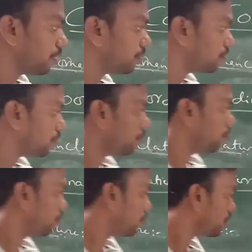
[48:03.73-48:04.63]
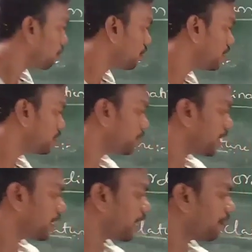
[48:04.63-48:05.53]
So over the coordination
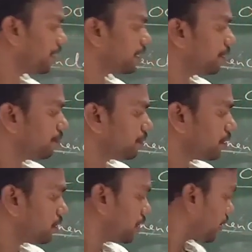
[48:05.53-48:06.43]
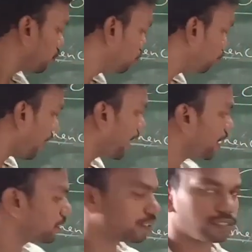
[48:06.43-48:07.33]
sphere here having here two
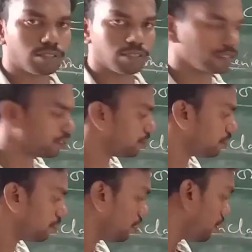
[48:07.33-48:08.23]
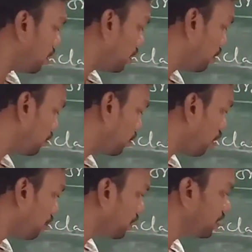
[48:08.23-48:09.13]
irons, the
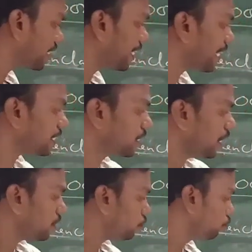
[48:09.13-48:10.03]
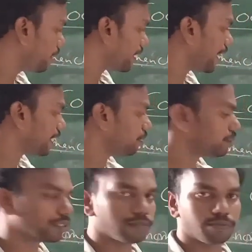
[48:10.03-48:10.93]
complex which contains two metal
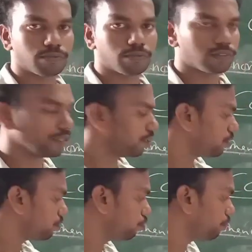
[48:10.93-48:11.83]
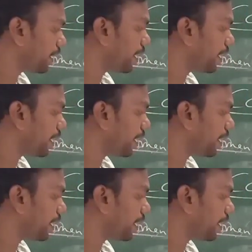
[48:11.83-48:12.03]
atoms, two